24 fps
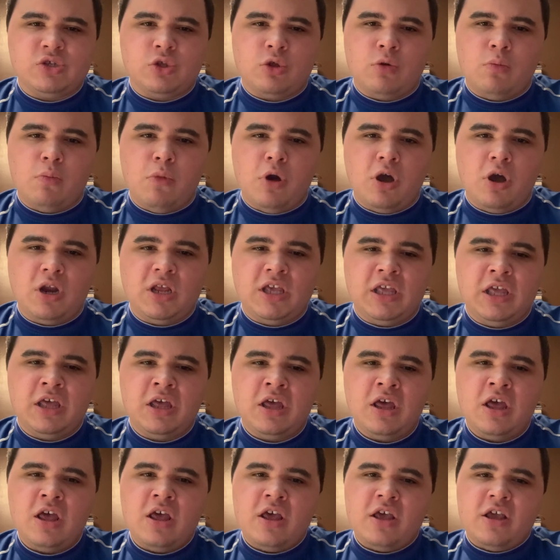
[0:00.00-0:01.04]
their money.
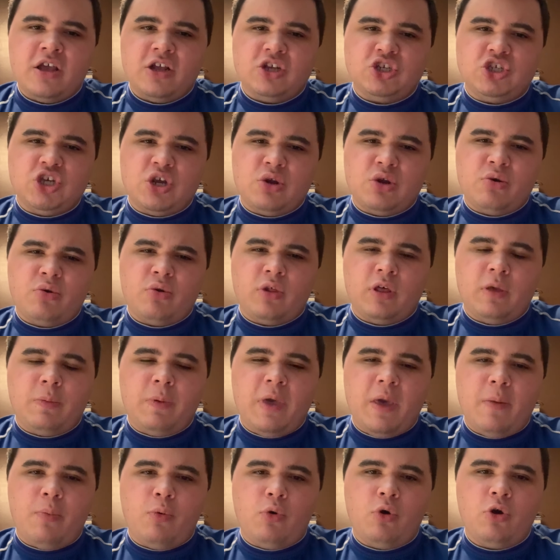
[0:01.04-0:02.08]
Generally,
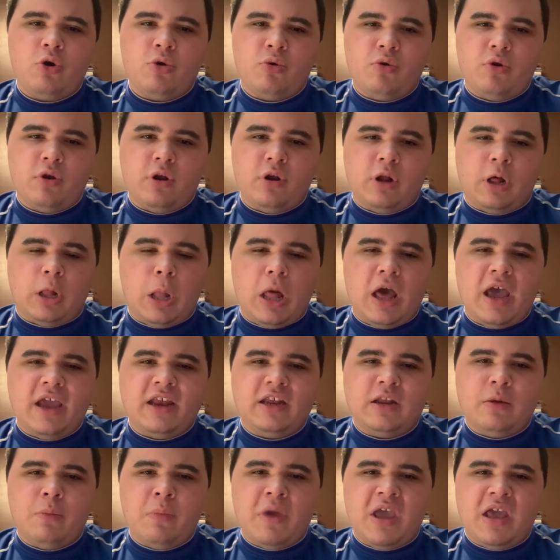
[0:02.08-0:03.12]
people who are
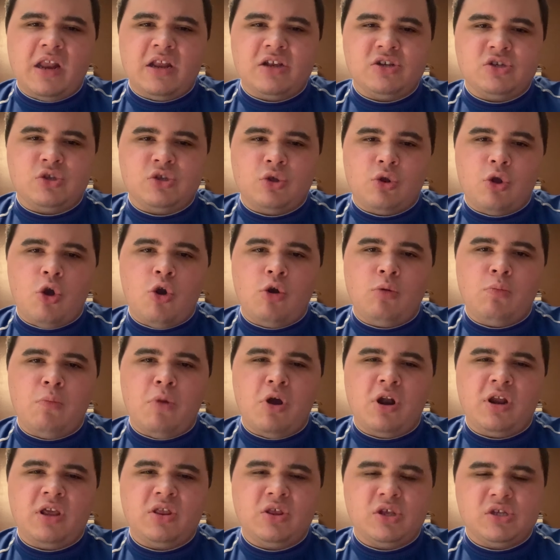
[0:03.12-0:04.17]
inclined to manage their own
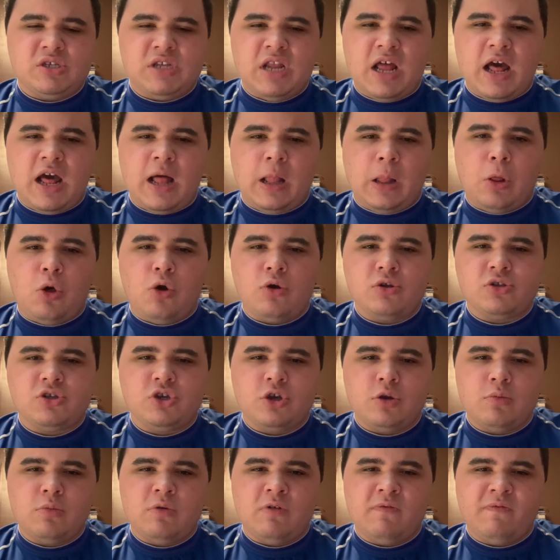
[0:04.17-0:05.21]
money that's not
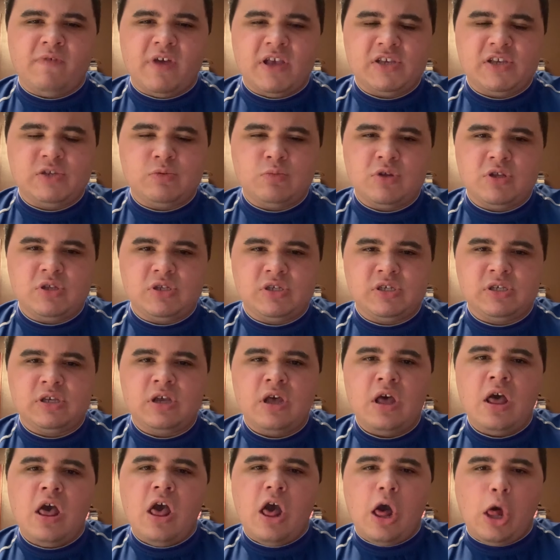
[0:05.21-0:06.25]
long-term investments,
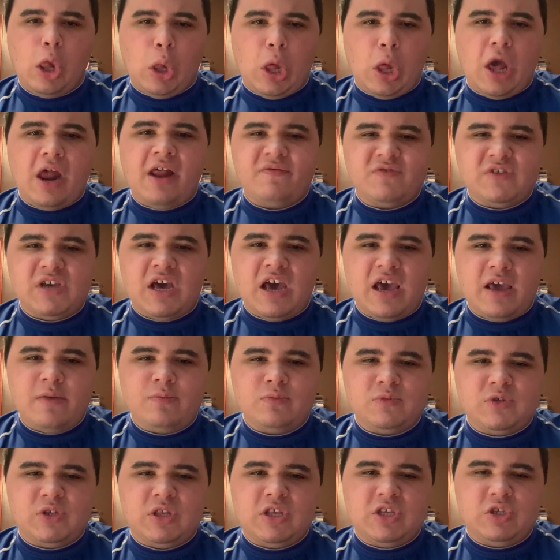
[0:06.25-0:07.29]
a lot of
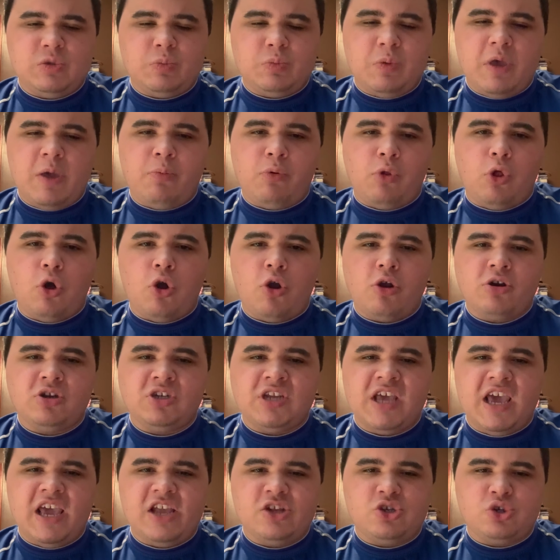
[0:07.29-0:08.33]
times these people are
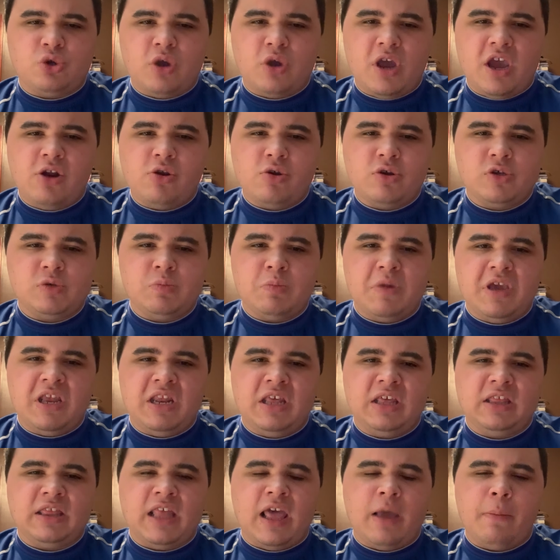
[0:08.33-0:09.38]
day traders,
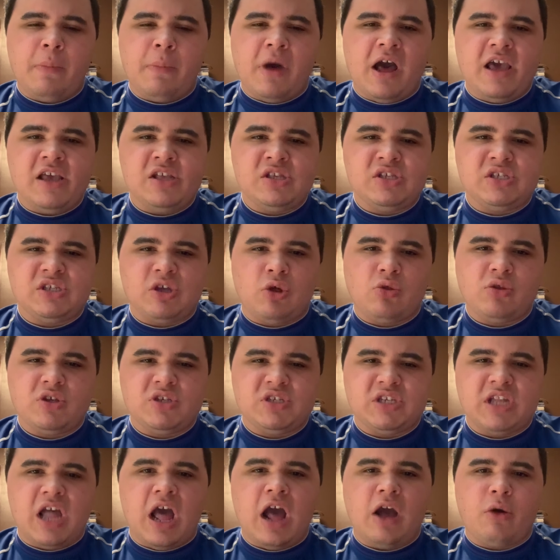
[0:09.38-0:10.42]
meaning they buy and sell the
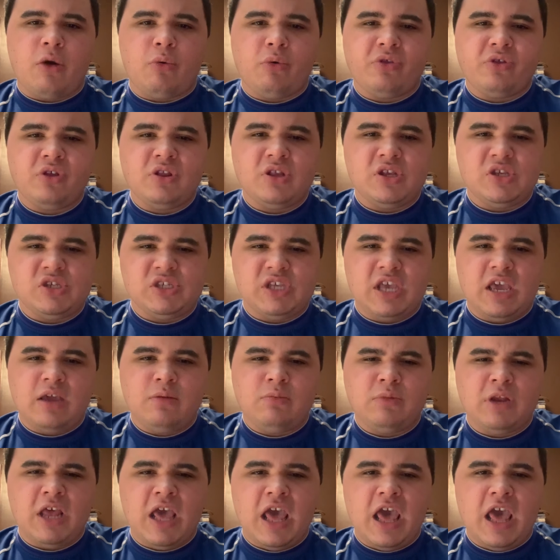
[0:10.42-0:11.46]
stock within the
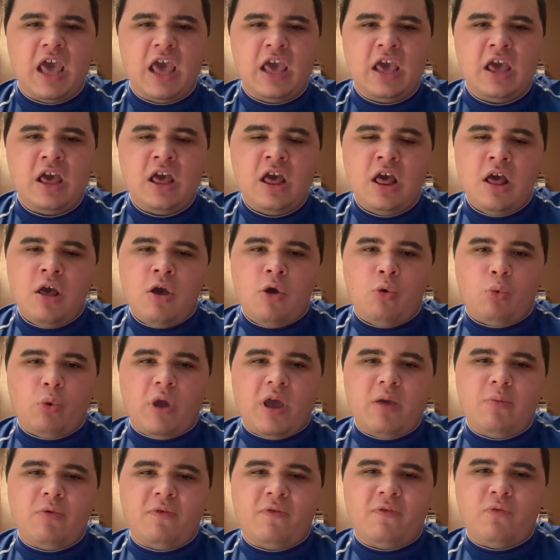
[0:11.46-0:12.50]
same day,
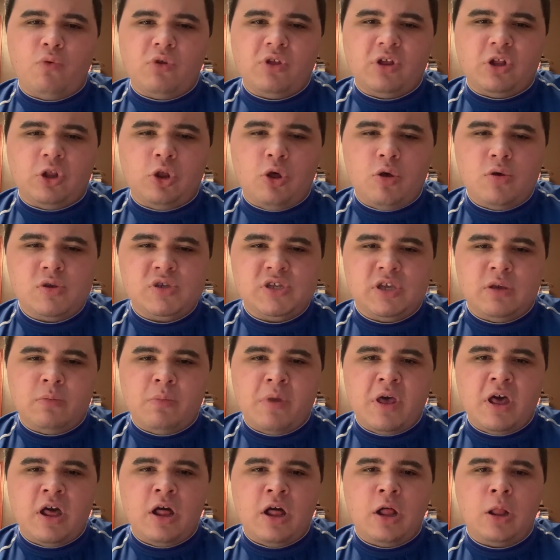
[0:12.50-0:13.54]
right before the closing
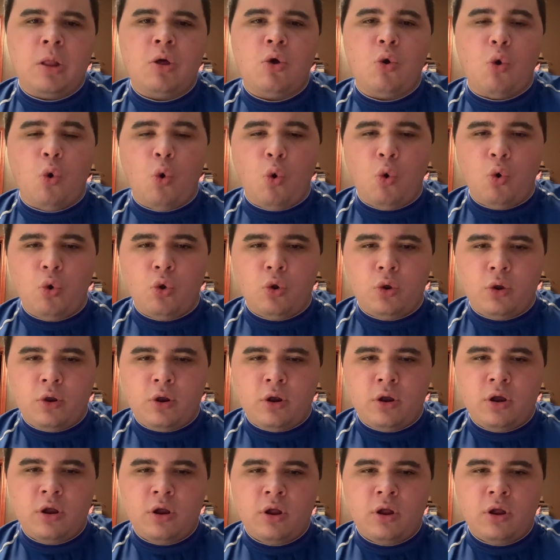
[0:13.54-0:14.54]
bell, or